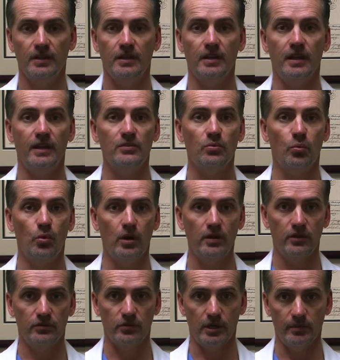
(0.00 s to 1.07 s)
And that's one of
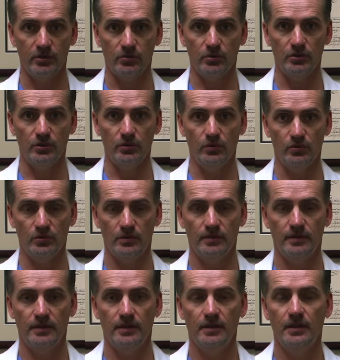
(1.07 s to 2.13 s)
the treatments we use.
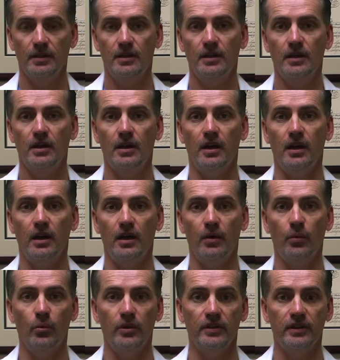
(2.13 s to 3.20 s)

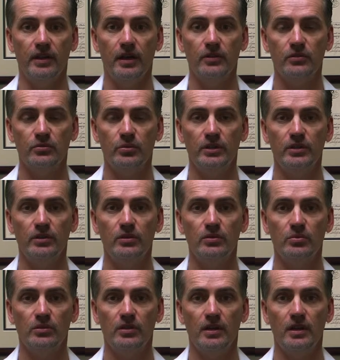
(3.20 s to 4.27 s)
One of the others we
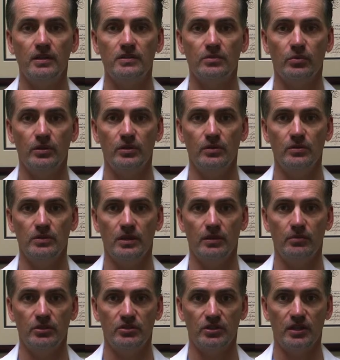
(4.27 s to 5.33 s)
use with this, we use a
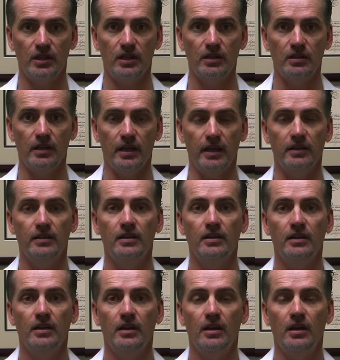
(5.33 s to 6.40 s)
machine that
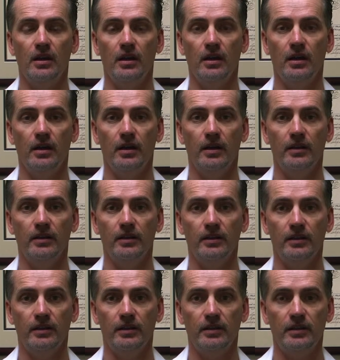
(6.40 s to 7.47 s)

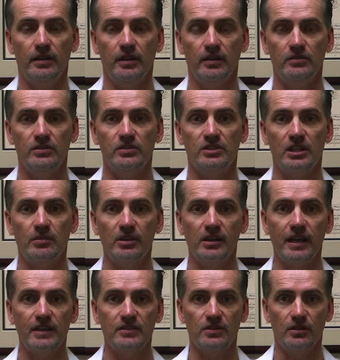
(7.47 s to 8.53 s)
it
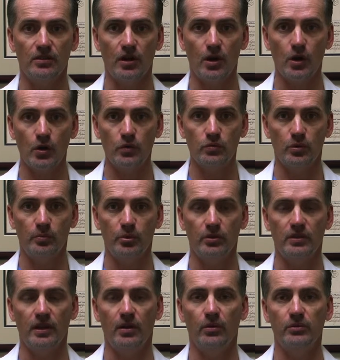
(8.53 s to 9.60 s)
stimulates the nerves. We
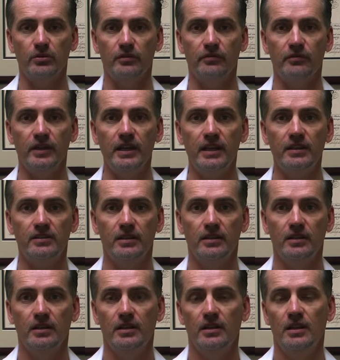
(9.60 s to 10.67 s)
put that on your feet,
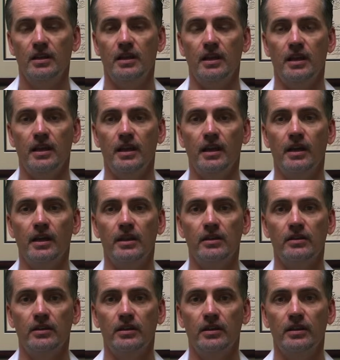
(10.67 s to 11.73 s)

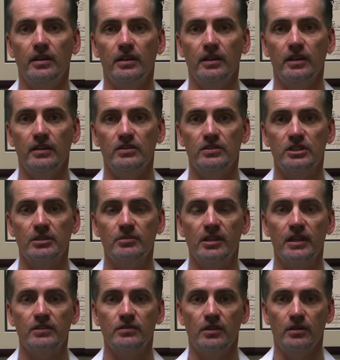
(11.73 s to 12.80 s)
and it
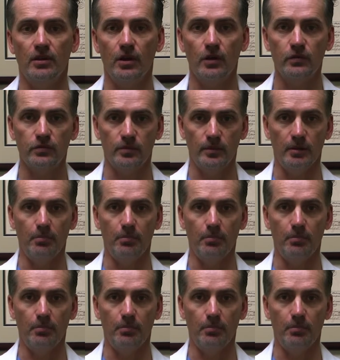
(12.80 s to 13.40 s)
stimulates the nerves from the